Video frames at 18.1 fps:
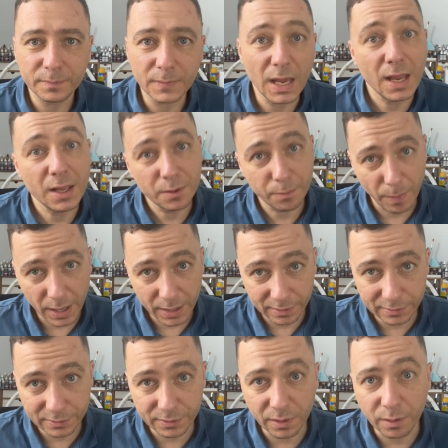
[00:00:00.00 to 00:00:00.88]
and my
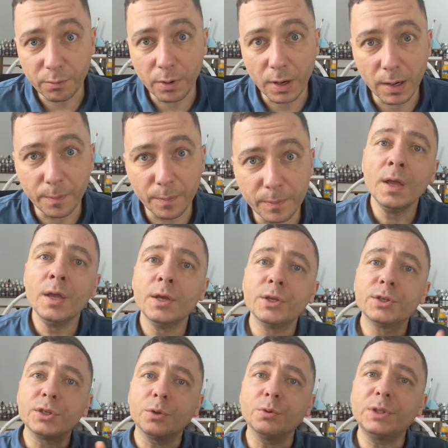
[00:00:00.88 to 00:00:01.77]
Instagram.
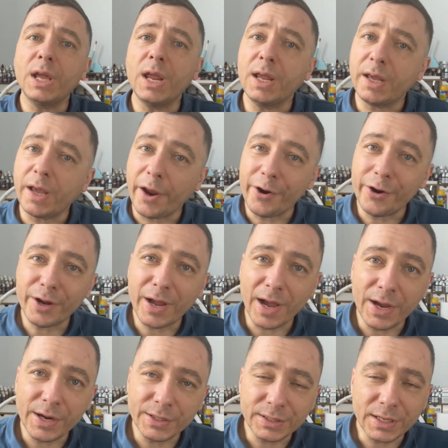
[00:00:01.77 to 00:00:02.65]
So take care
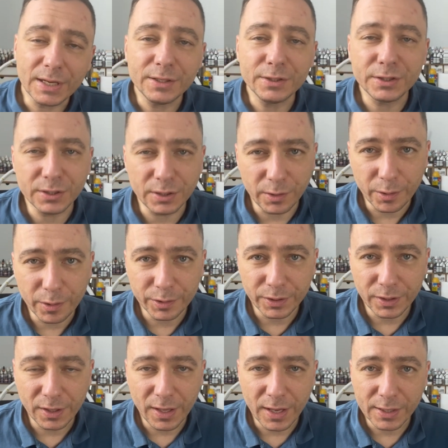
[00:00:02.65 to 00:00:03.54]
guys and see you in
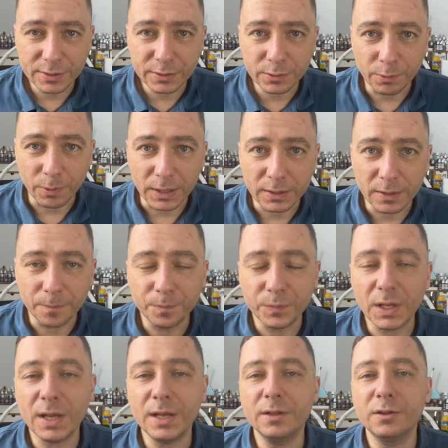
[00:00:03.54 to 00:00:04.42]
the next one.
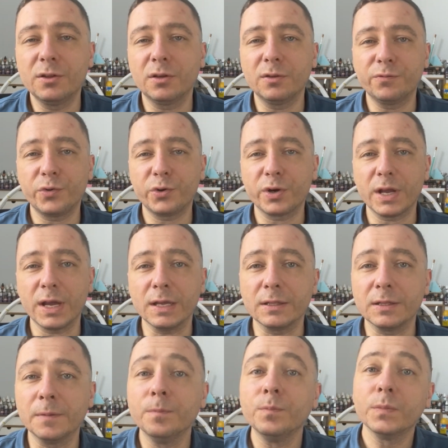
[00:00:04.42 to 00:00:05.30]
And don't forget,
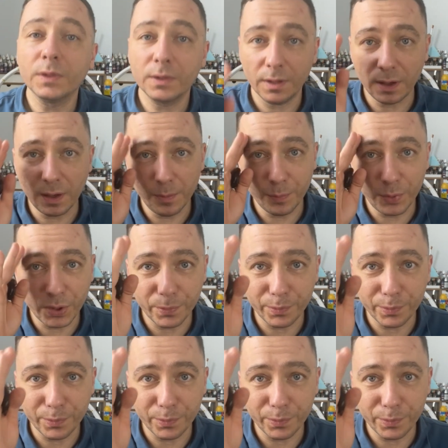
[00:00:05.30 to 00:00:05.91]
the Emperor